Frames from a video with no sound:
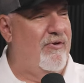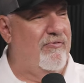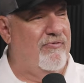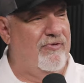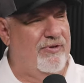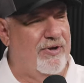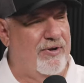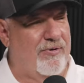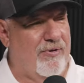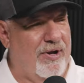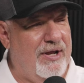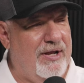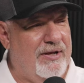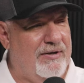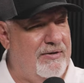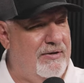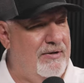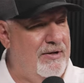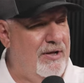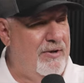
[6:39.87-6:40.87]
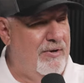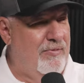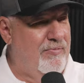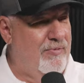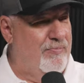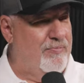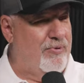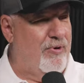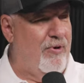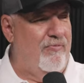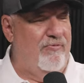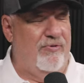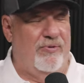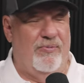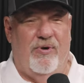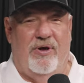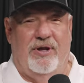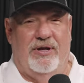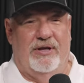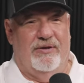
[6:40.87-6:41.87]
over the green with Pro
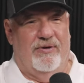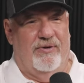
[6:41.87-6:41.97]
V1.